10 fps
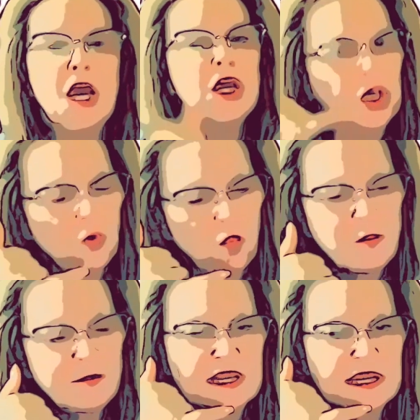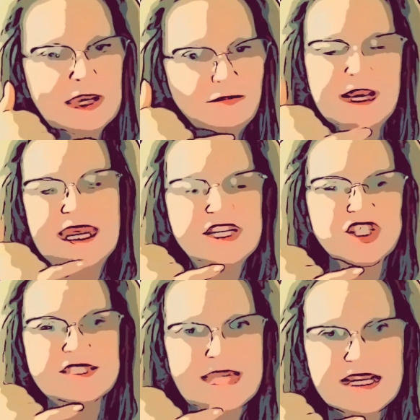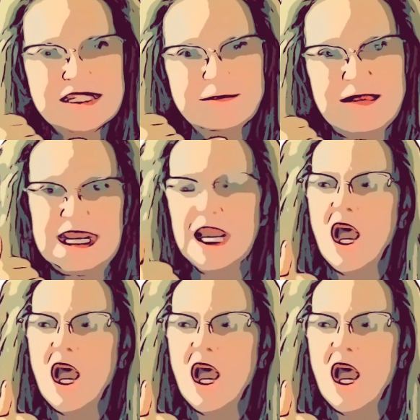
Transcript: you won't believe what he just said to me.